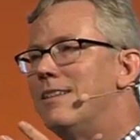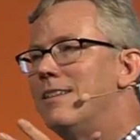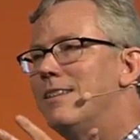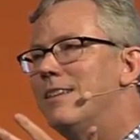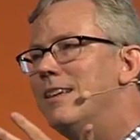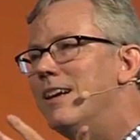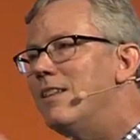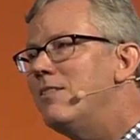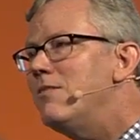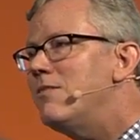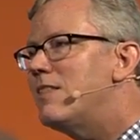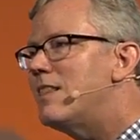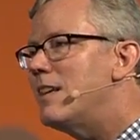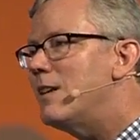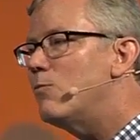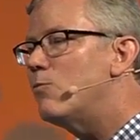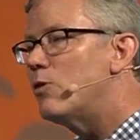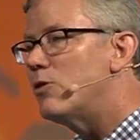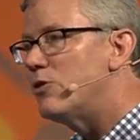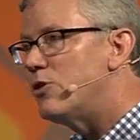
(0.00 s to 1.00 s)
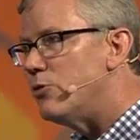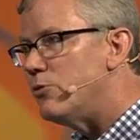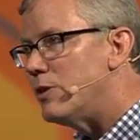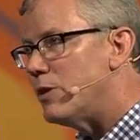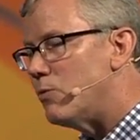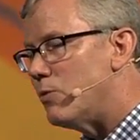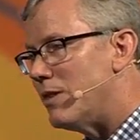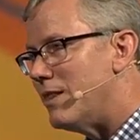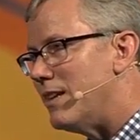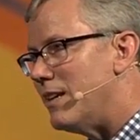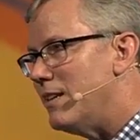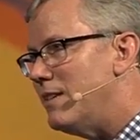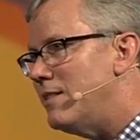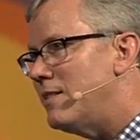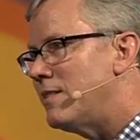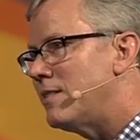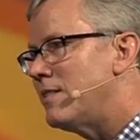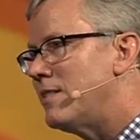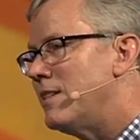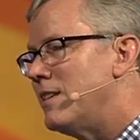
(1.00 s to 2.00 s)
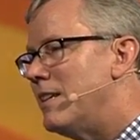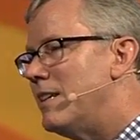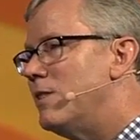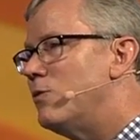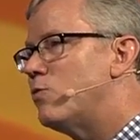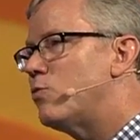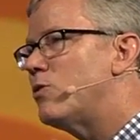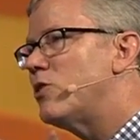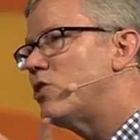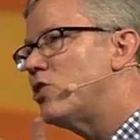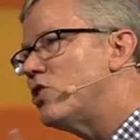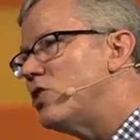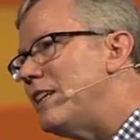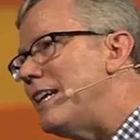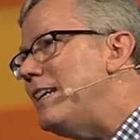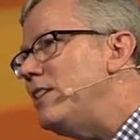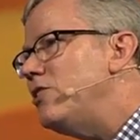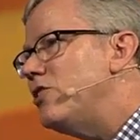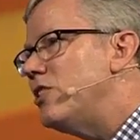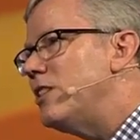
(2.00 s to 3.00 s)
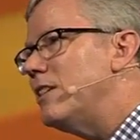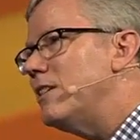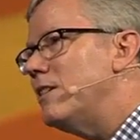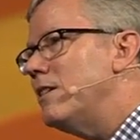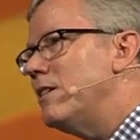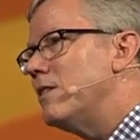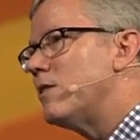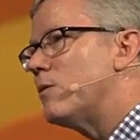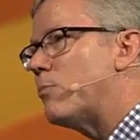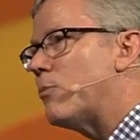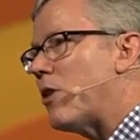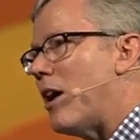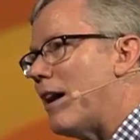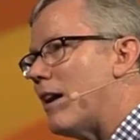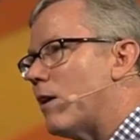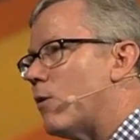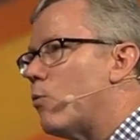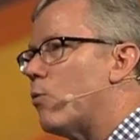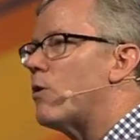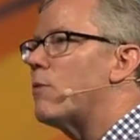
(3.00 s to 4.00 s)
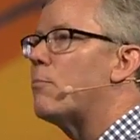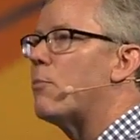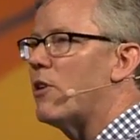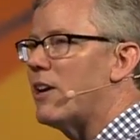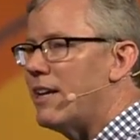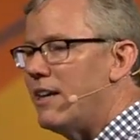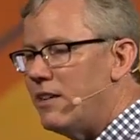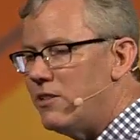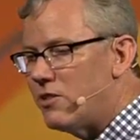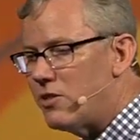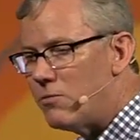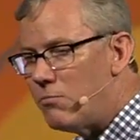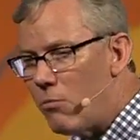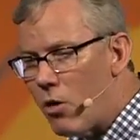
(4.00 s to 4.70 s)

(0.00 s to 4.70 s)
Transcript: The other thing we're doing with this is we're changing the product we're bringing to